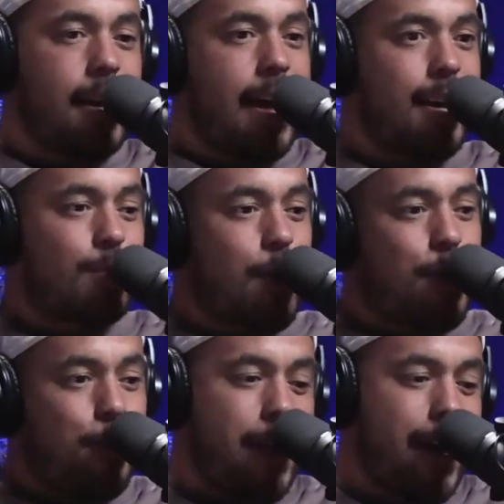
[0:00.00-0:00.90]
Hey guys,
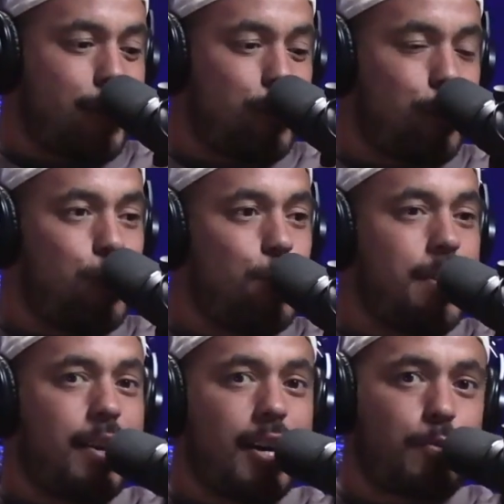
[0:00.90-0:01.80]
welcome back to
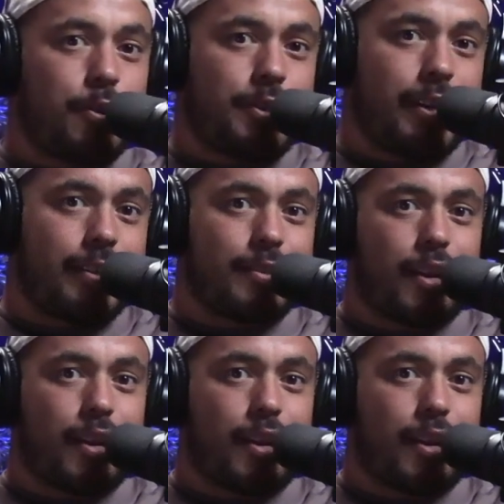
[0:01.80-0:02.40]
the Ice Project.